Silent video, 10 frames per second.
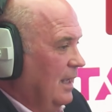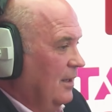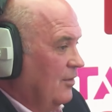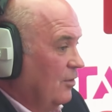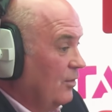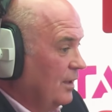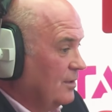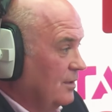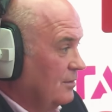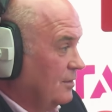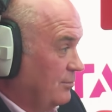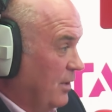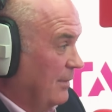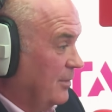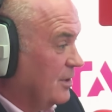not only to
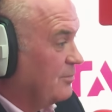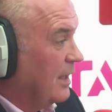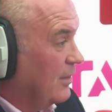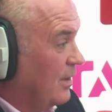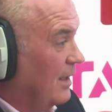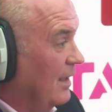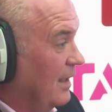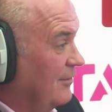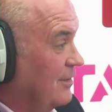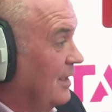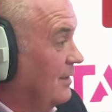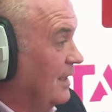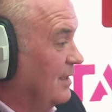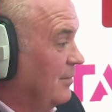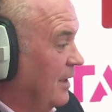spread, but to spread quickly and
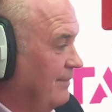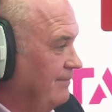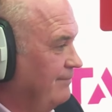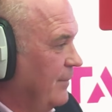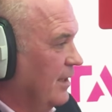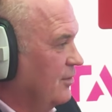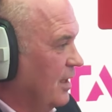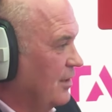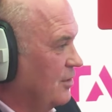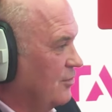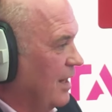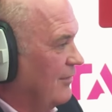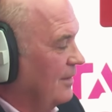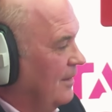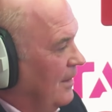facilitated by international
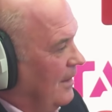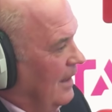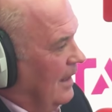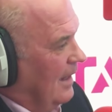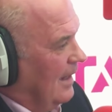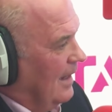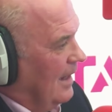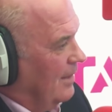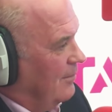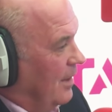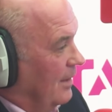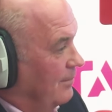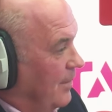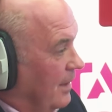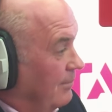travel and by
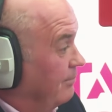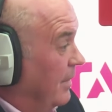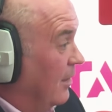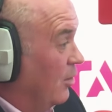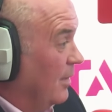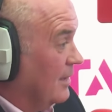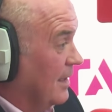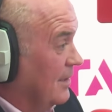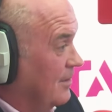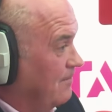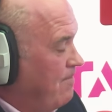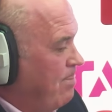globalisation.